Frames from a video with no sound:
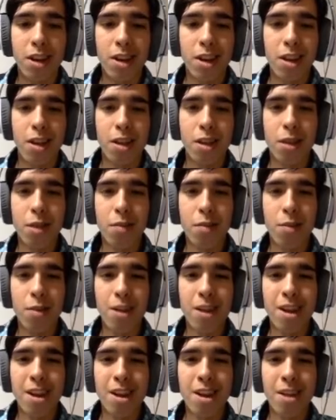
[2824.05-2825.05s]

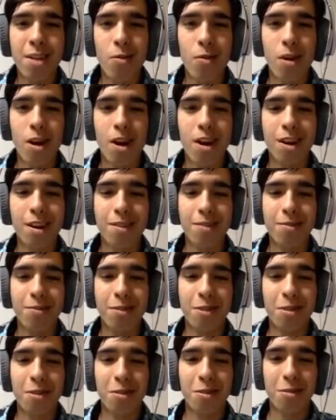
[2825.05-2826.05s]
3 quad
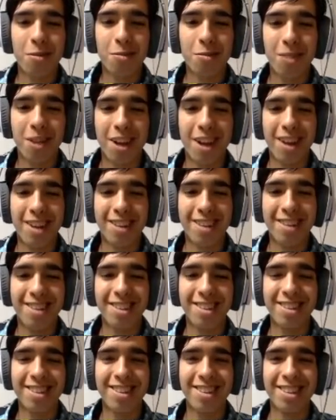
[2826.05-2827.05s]
fuel rods.